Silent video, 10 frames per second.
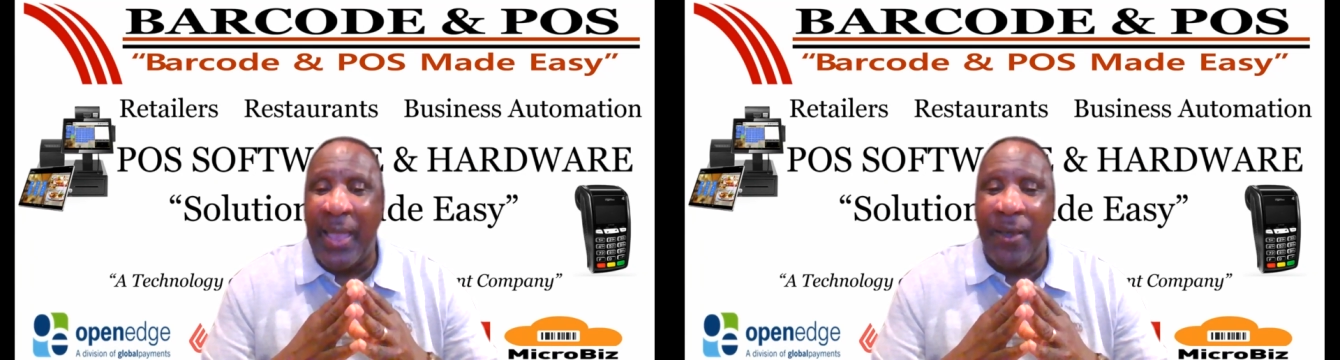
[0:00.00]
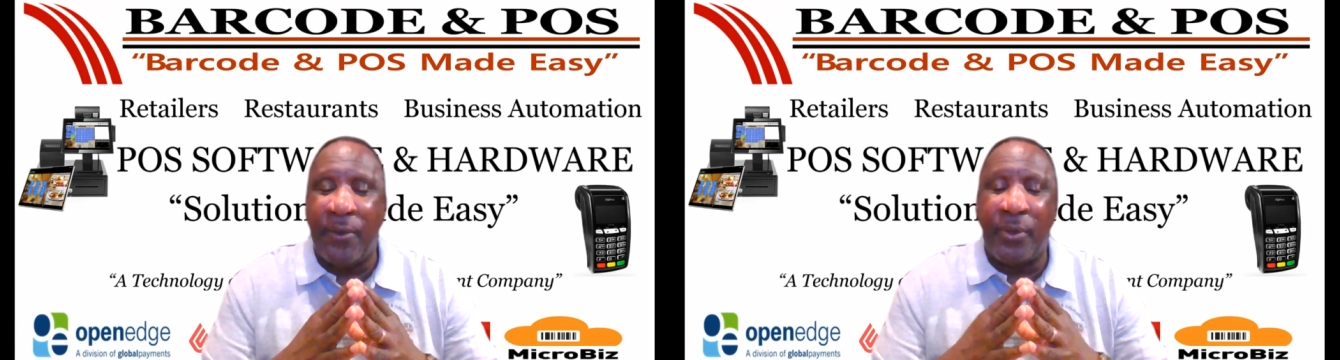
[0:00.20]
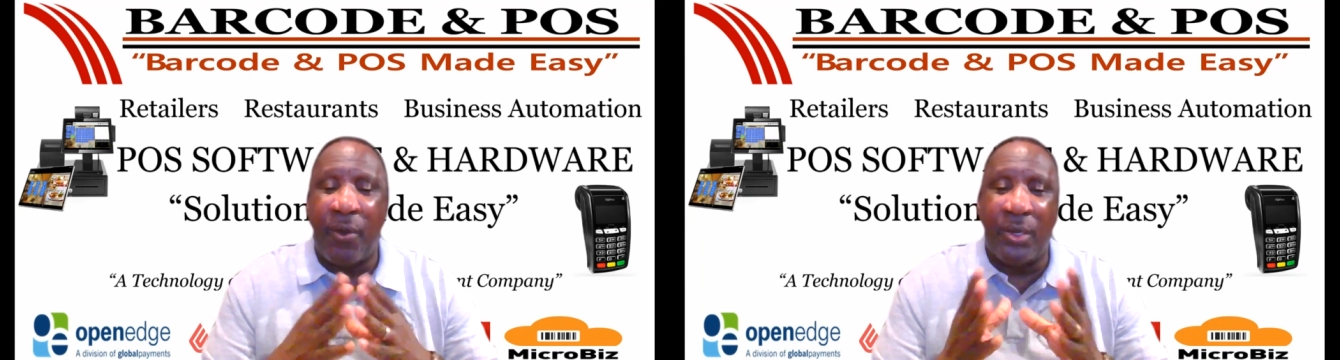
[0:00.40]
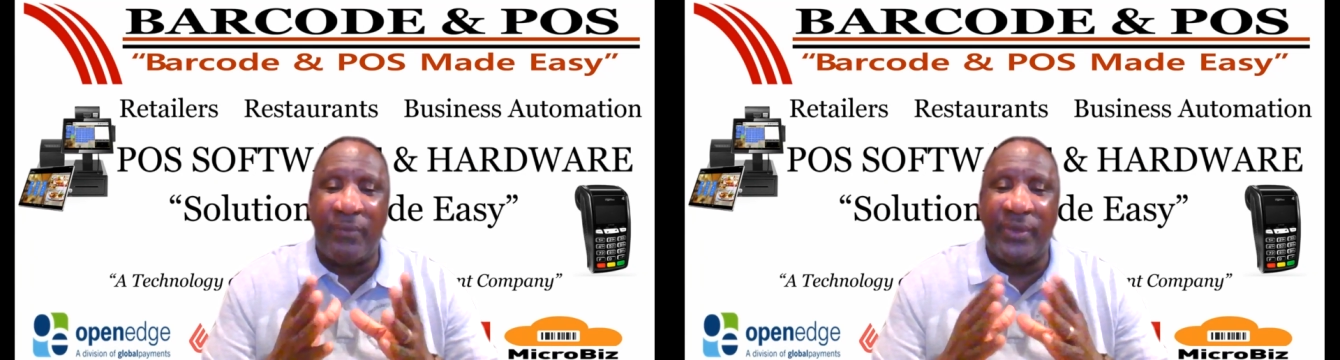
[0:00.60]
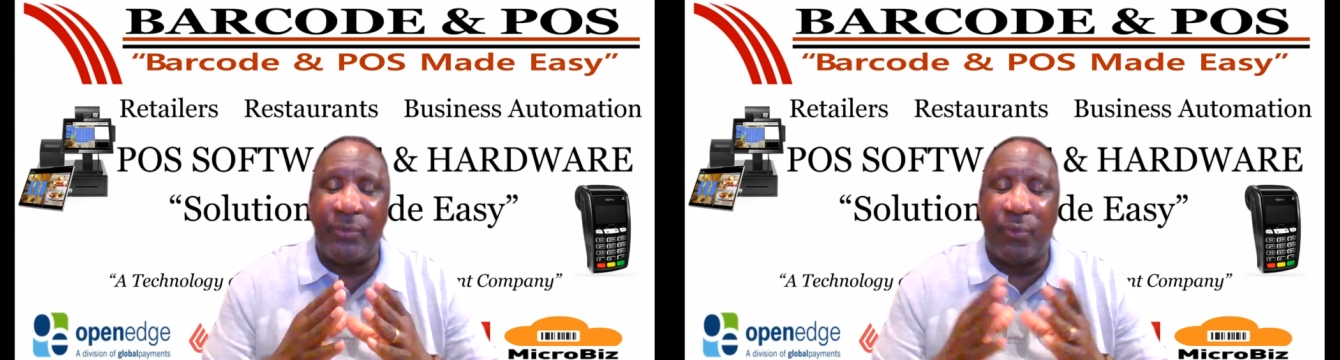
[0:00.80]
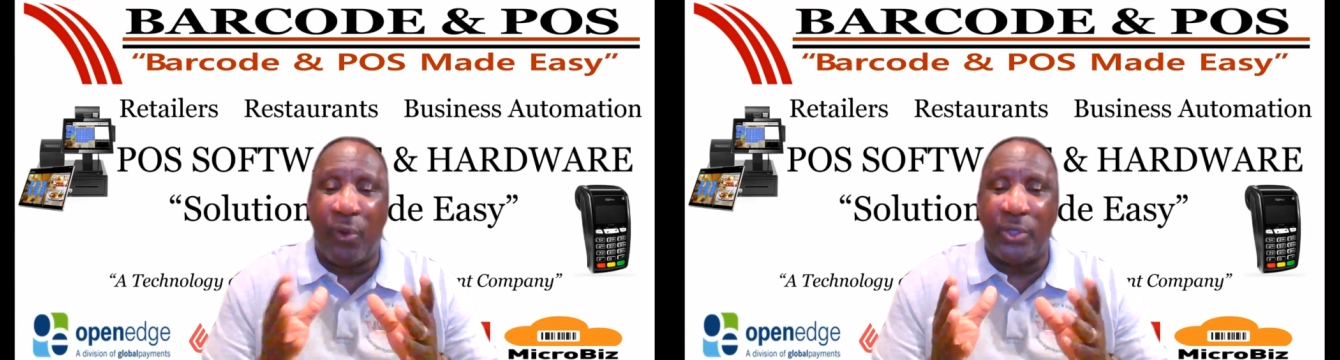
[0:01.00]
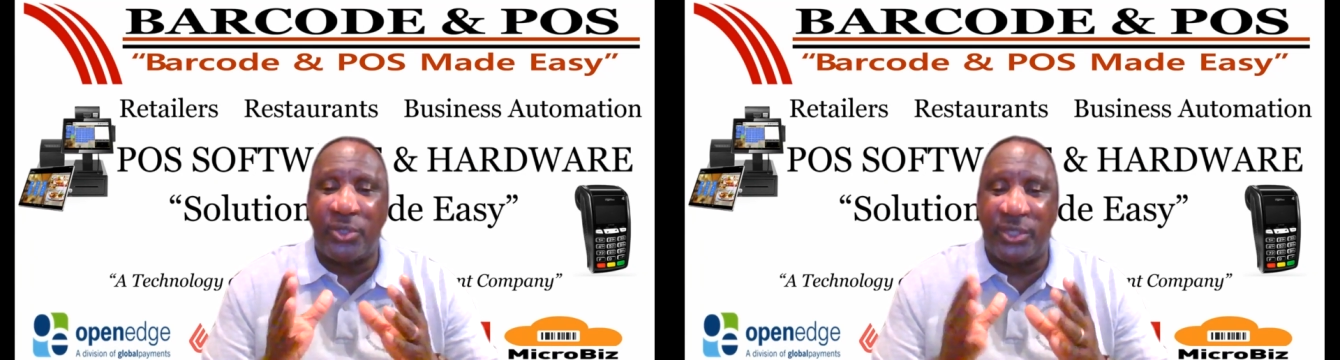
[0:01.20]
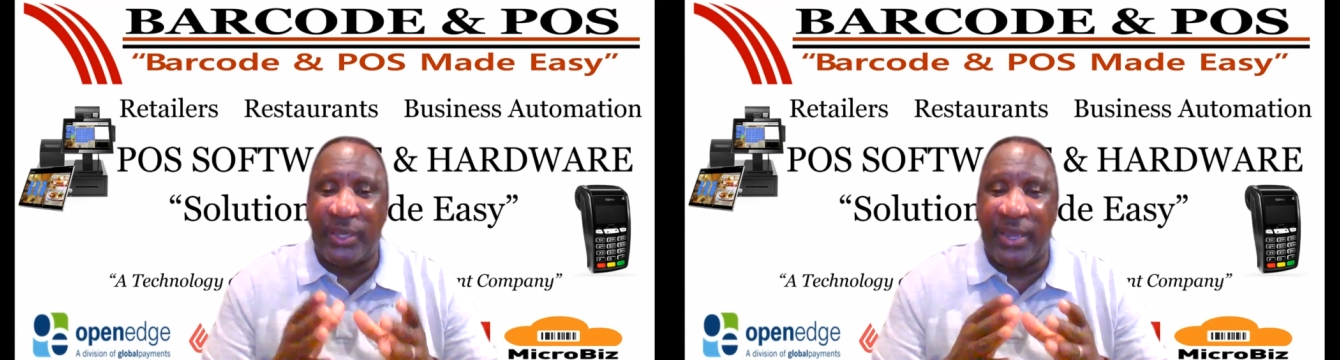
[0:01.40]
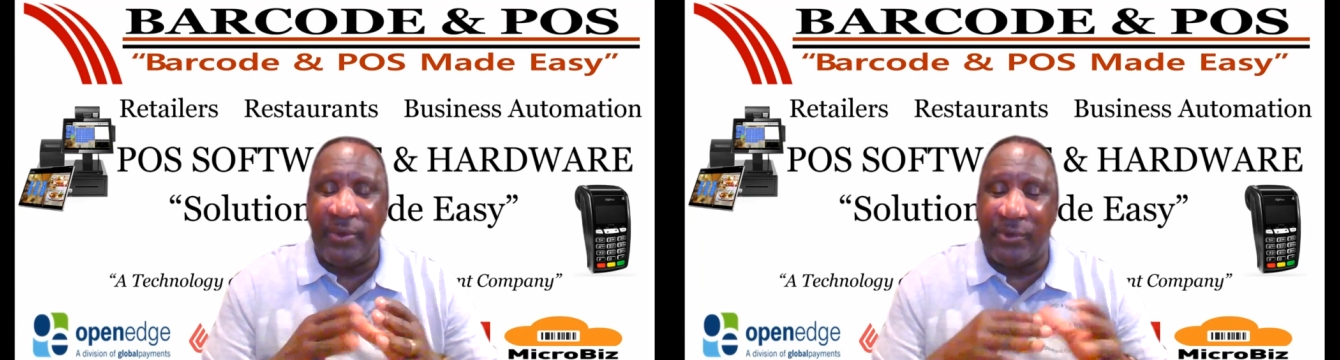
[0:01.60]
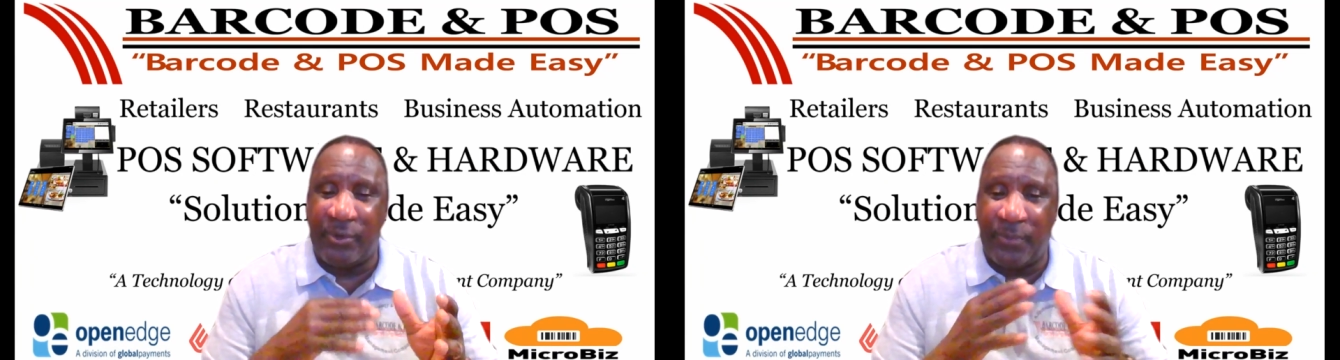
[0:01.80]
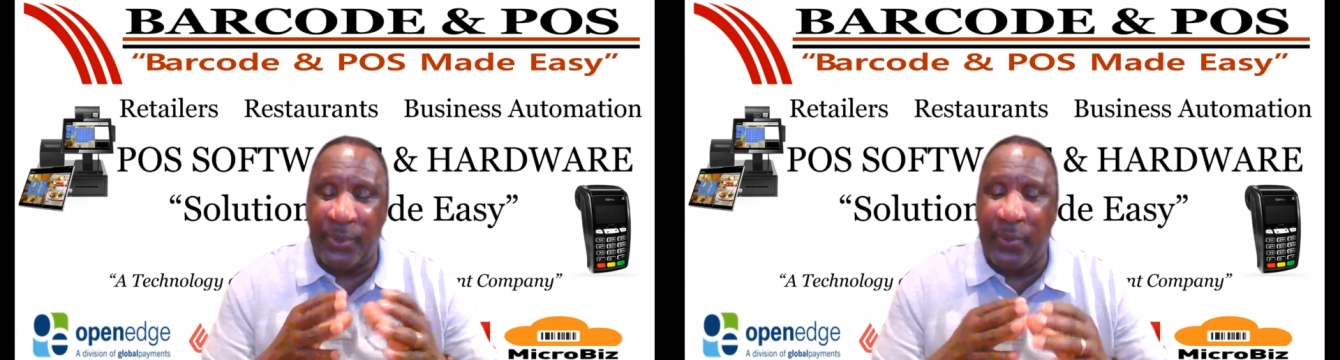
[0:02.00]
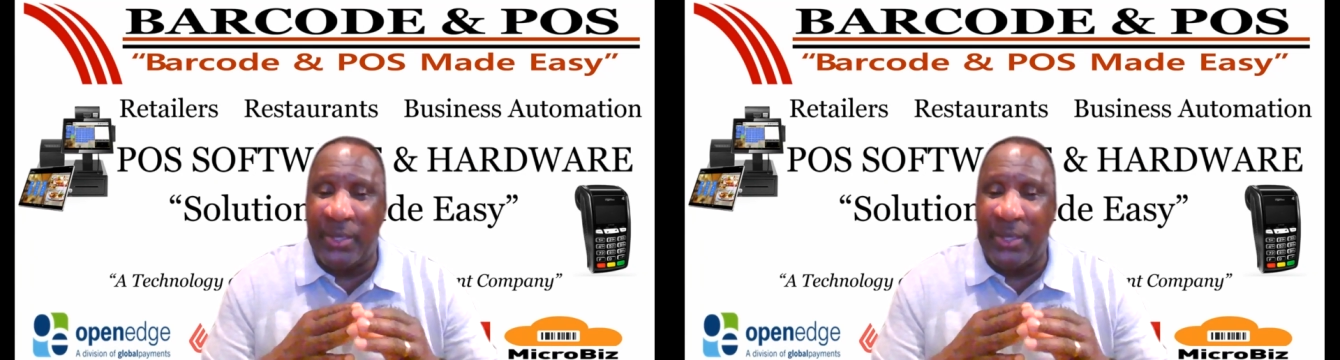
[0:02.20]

cloud, all of it works together.